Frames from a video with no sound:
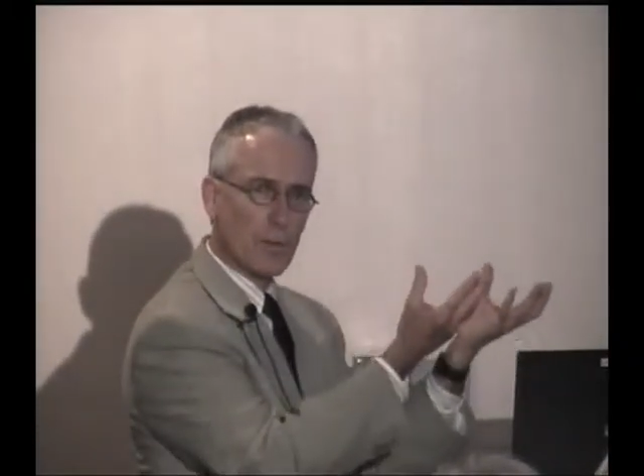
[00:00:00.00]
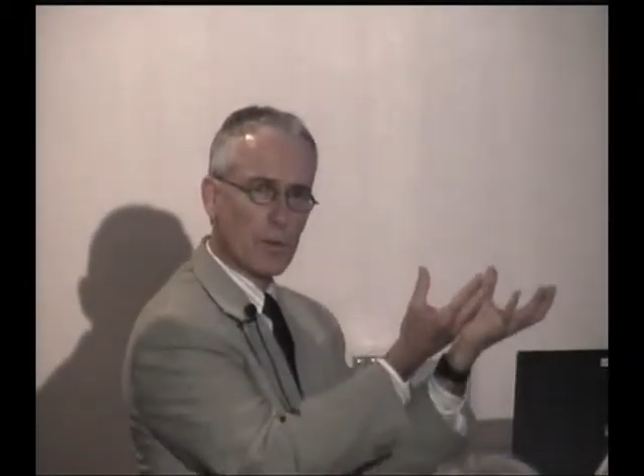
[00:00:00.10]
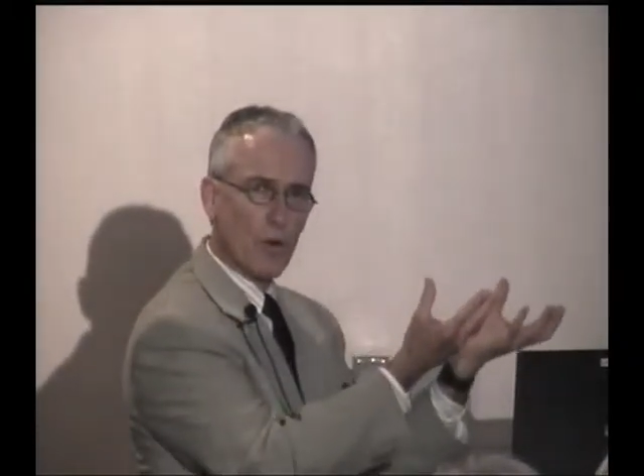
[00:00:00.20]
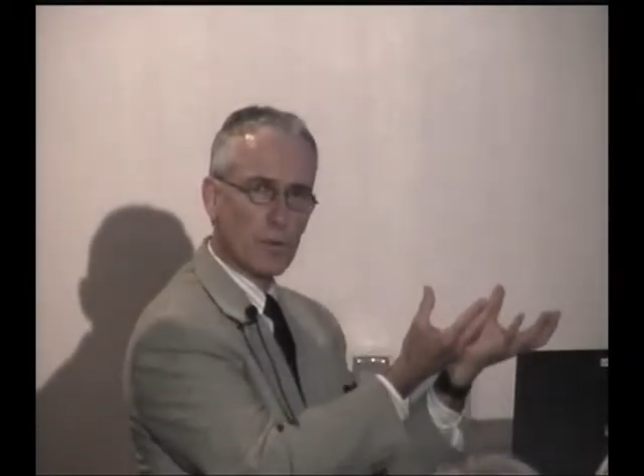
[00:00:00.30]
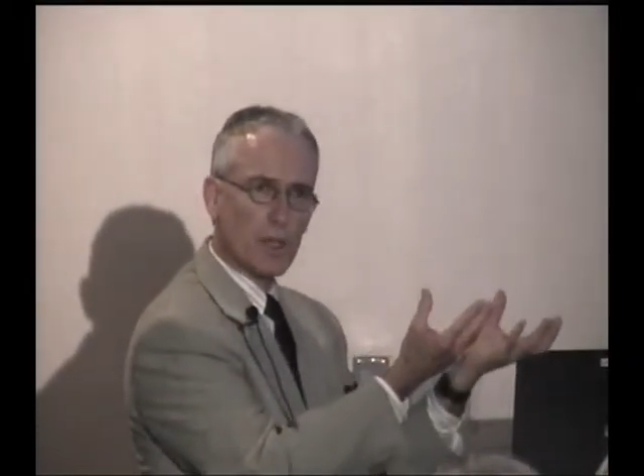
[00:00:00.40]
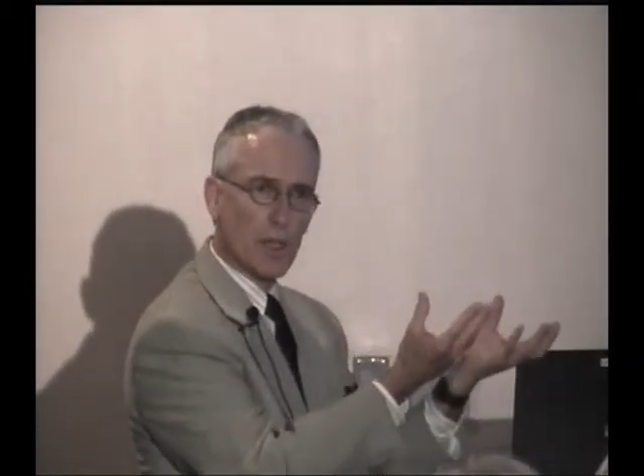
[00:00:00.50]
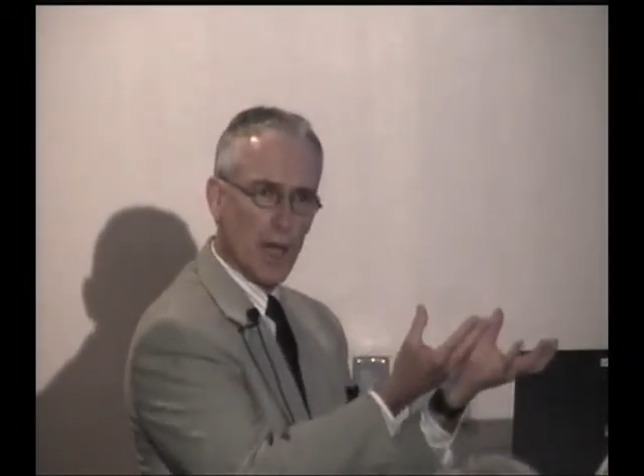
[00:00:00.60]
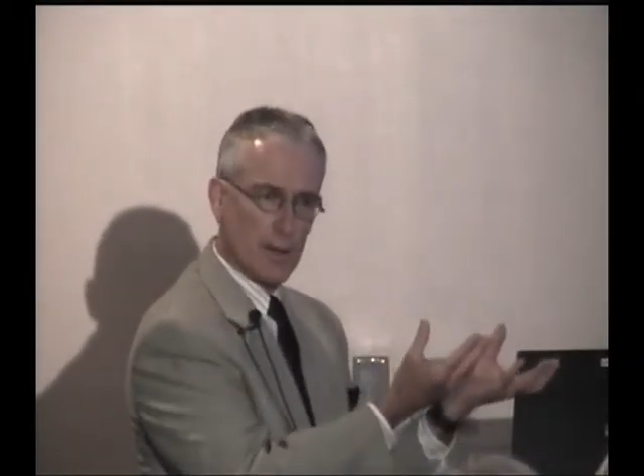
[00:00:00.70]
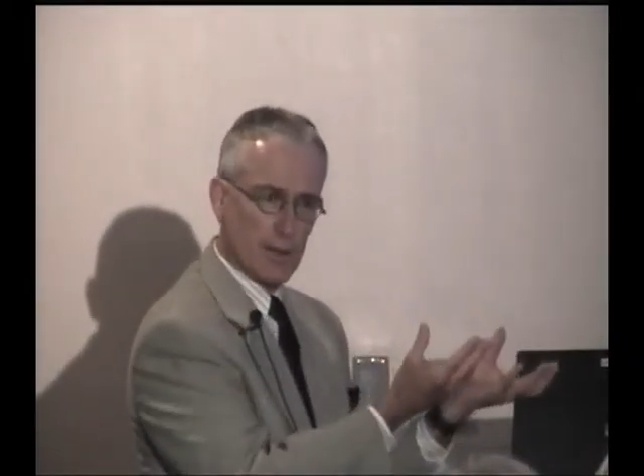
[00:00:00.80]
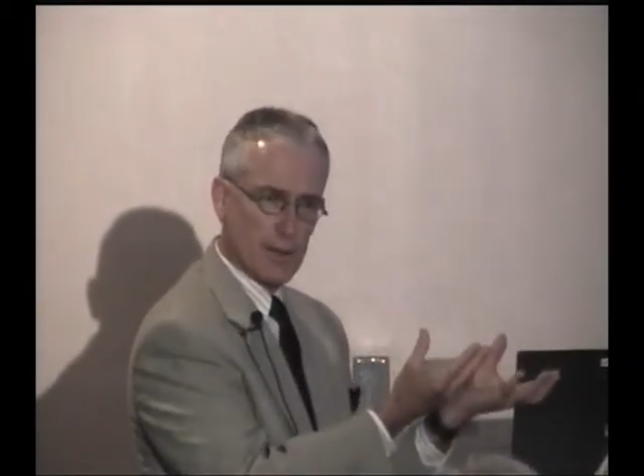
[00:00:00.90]
absorbs a
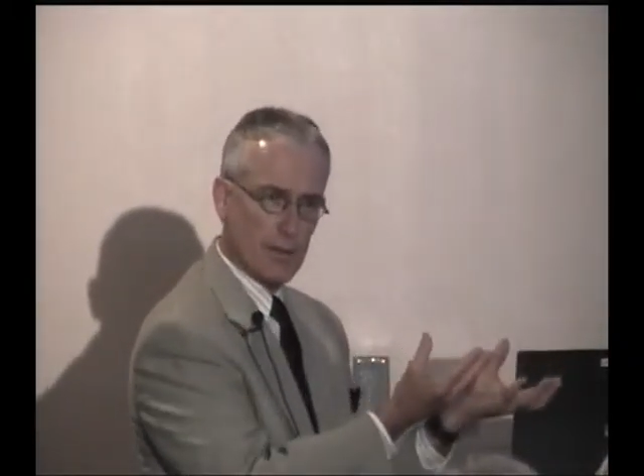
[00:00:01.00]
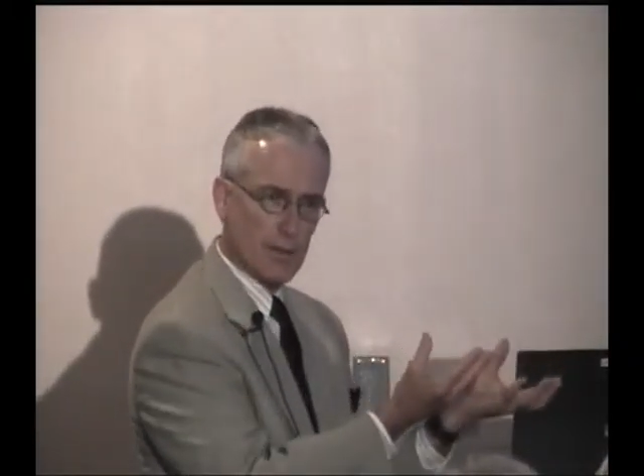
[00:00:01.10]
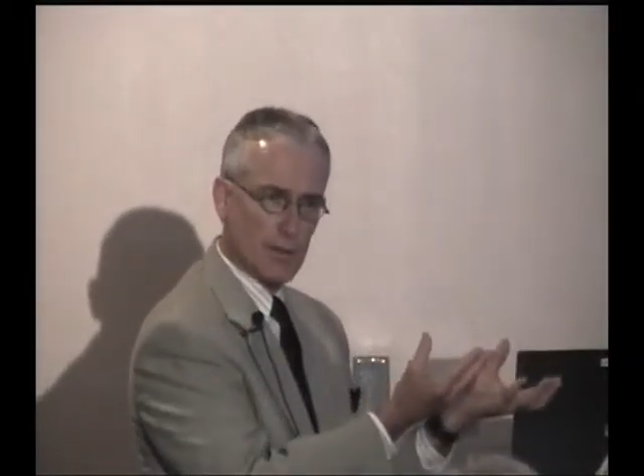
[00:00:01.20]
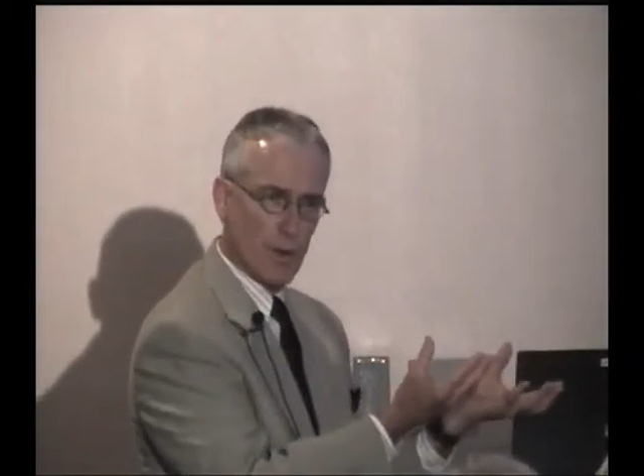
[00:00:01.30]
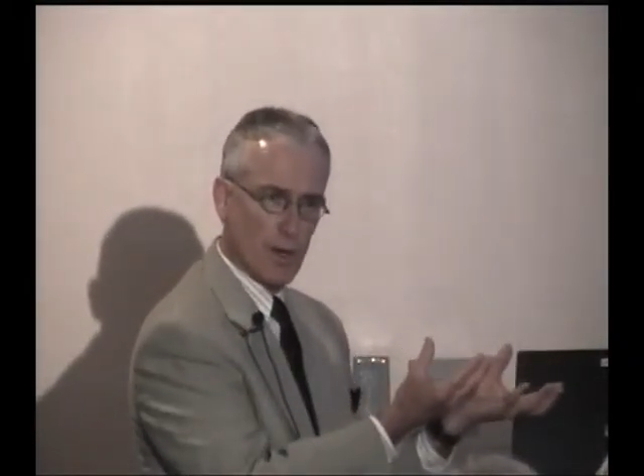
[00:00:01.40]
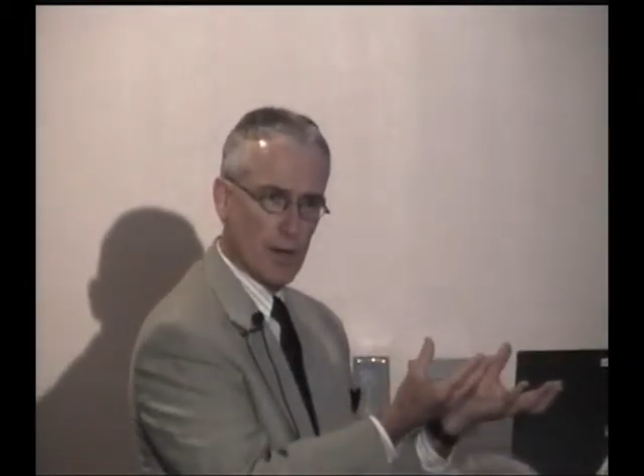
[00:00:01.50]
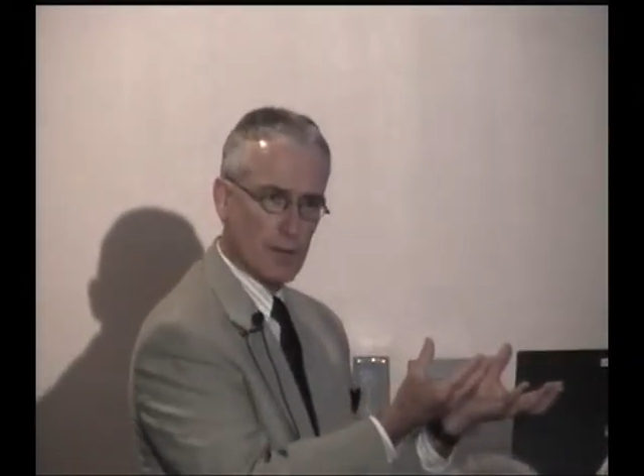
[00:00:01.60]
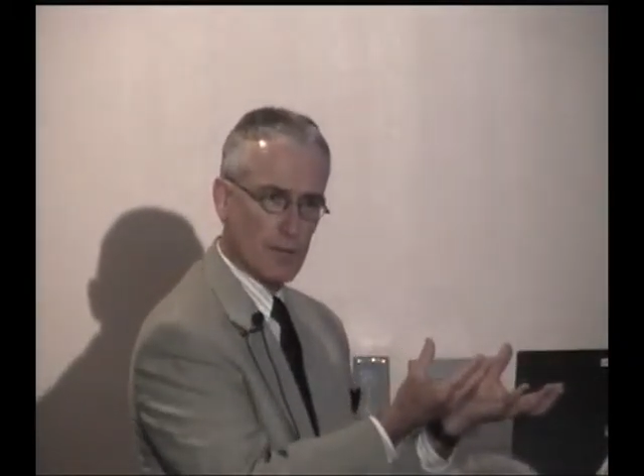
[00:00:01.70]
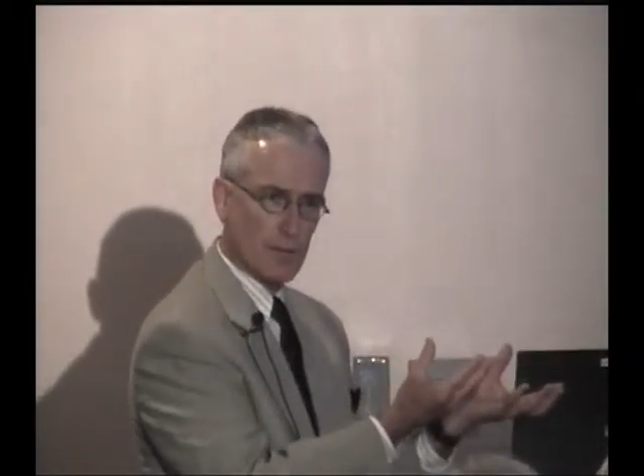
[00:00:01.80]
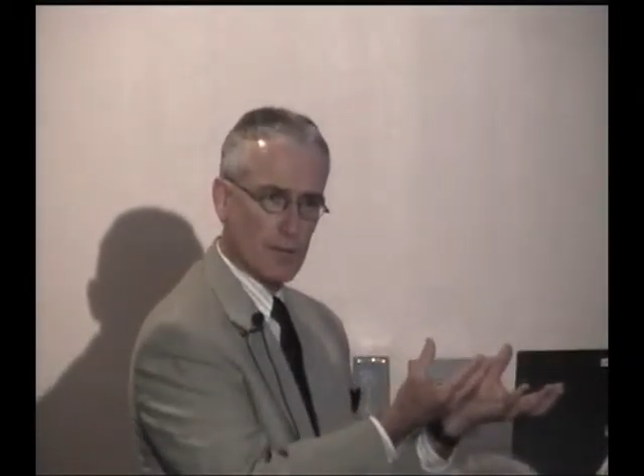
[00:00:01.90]
lot of the sun's
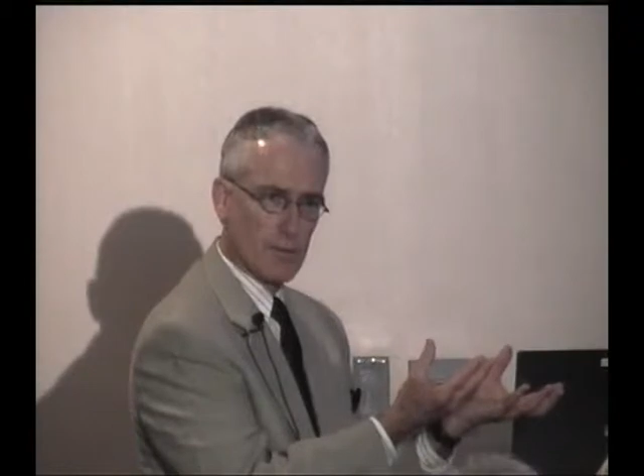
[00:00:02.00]
rays,